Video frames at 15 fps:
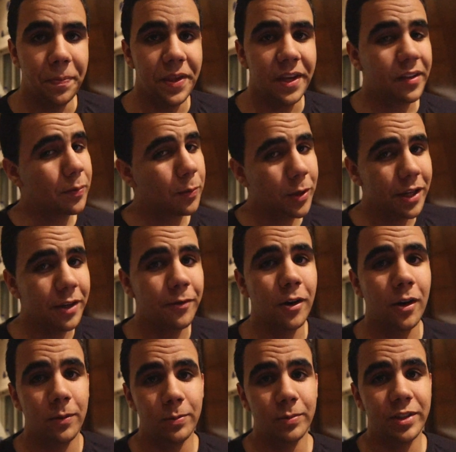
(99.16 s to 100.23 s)
It's pretty
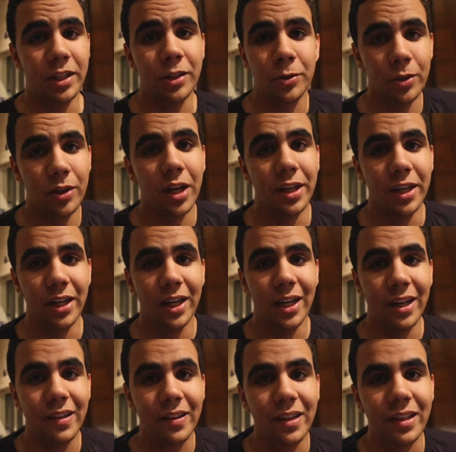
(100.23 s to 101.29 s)
far from central London, and
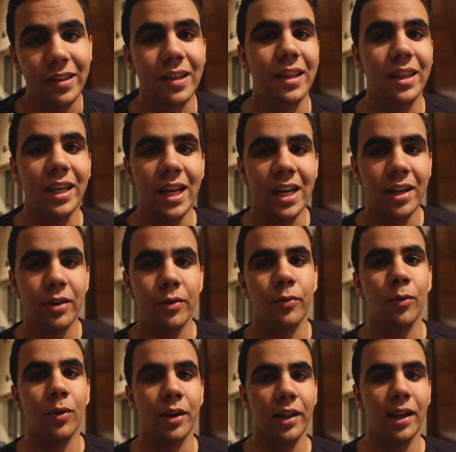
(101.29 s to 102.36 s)
it's at the end of
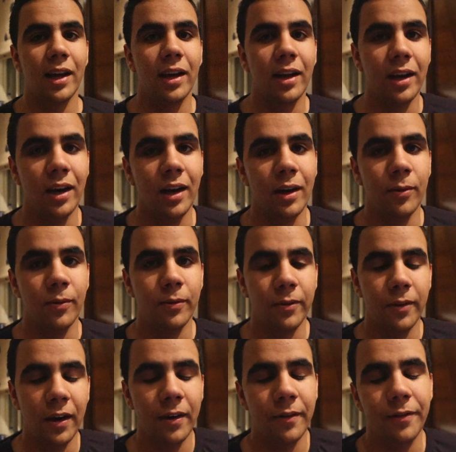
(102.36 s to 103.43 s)
one line
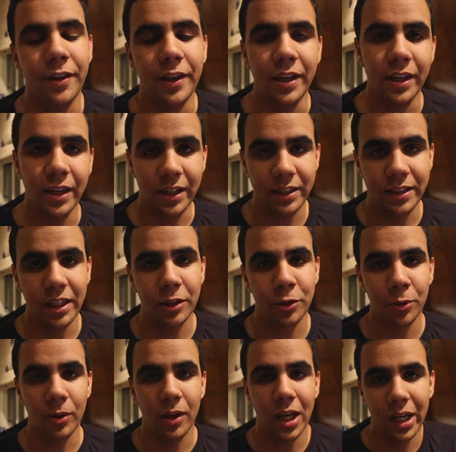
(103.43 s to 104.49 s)
of the
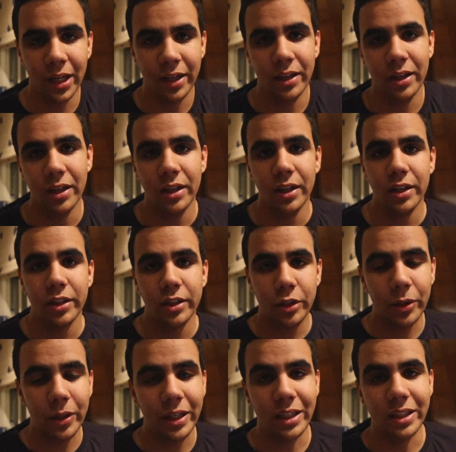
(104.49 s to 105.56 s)
Central Line
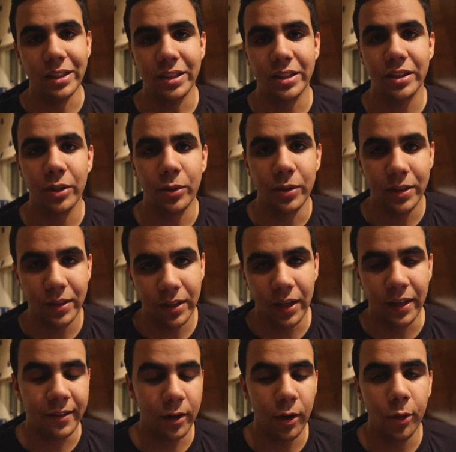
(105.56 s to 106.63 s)
trains, so
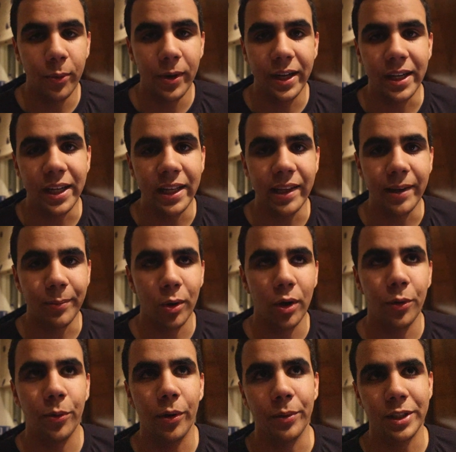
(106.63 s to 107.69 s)
it's all the way in Ealing
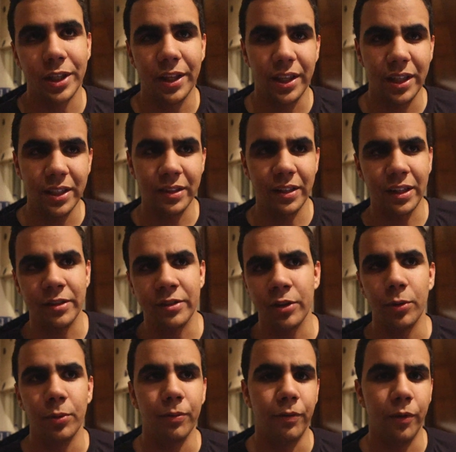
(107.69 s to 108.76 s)
Broadway, which I think is like
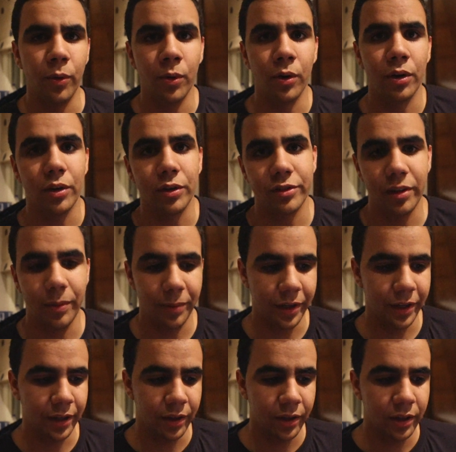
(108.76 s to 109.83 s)
Zone 4 or
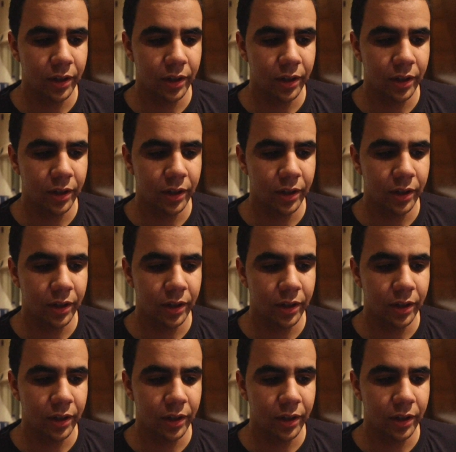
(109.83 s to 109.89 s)
something.